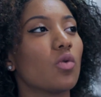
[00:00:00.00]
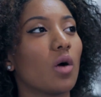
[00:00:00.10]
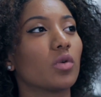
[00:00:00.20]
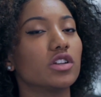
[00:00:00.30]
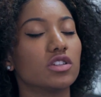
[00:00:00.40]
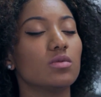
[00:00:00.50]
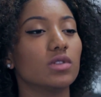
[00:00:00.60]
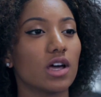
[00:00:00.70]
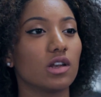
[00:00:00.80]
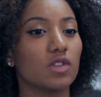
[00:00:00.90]
what I want to do with
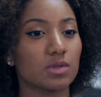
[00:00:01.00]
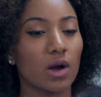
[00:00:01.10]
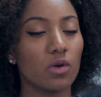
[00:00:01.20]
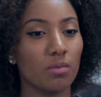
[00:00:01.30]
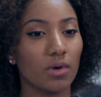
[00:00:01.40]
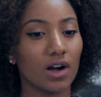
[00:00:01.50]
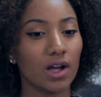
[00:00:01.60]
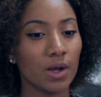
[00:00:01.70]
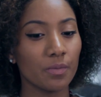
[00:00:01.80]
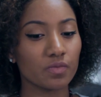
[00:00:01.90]
the end of this poem, but
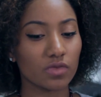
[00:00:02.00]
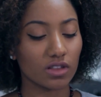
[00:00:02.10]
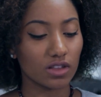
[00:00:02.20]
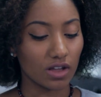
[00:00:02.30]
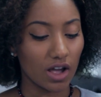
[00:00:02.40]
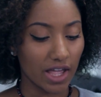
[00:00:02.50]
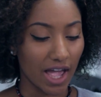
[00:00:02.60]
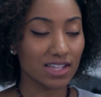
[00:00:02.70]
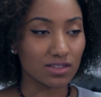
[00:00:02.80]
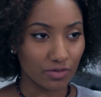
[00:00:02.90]
it
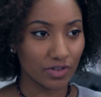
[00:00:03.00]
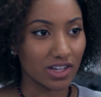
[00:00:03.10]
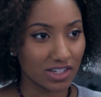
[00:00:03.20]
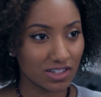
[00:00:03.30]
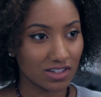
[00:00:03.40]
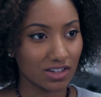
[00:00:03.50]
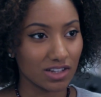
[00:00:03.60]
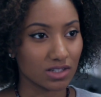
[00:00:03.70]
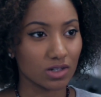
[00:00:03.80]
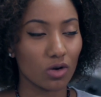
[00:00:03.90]
hasn't finished.
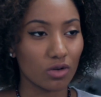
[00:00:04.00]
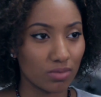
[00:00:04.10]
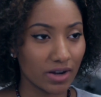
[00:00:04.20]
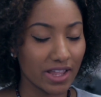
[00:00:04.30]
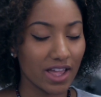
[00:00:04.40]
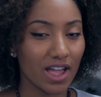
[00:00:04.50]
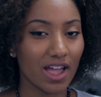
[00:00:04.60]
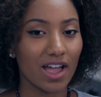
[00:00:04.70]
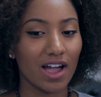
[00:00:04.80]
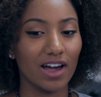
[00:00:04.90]
It's not complete.
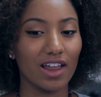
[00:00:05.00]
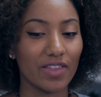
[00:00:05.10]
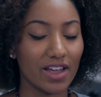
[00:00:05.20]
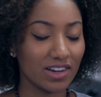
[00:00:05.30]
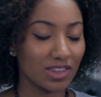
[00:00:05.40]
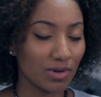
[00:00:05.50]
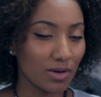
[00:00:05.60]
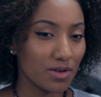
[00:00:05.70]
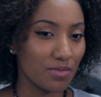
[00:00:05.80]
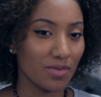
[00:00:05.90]
And at the end of the
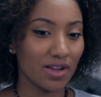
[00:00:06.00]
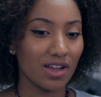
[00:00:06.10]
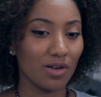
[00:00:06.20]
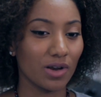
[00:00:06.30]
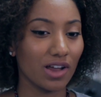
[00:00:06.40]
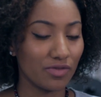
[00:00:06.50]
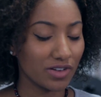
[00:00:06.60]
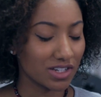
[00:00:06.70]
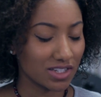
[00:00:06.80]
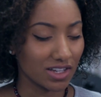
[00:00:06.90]
poem, when I
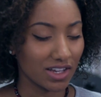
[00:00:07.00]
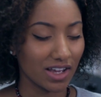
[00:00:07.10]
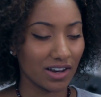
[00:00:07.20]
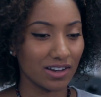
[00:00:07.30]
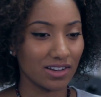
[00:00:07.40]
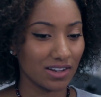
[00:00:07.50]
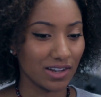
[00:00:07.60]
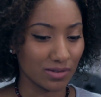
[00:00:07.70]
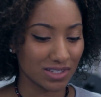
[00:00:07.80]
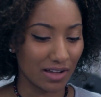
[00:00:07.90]
finished it, and
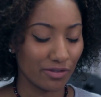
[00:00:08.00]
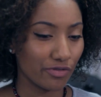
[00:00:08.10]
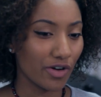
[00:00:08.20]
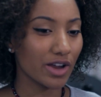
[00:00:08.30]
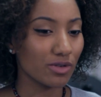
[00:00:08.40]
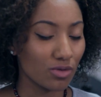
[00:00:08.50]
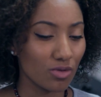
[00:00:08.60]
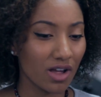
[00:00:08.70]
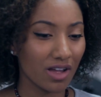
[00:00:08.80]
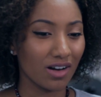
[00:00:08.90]
it was that final,
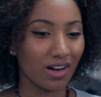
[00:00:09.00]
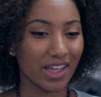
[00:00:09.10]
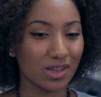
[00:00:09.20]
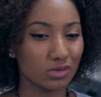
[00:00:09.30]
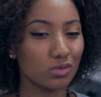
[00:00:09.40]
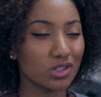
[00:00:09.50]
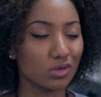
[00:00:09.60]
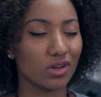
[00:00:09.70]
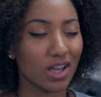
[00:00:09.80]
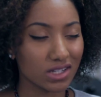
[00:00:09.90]
like, it was almost
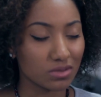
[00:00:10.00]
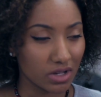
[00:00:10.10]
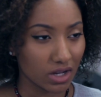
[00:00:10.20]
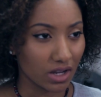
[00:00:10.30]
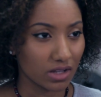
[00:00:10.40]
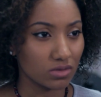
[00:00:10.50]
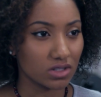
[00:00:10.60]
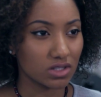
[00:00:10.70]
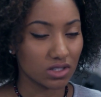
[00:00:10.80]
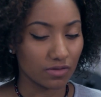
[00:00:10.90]
orgasmic, like it
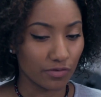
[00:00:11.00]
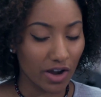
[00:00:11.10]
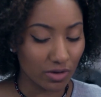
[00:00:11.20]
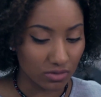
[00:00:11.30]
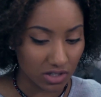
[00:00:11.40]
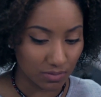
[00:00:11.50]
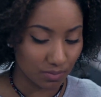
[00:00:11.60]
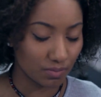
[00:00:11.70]
was final just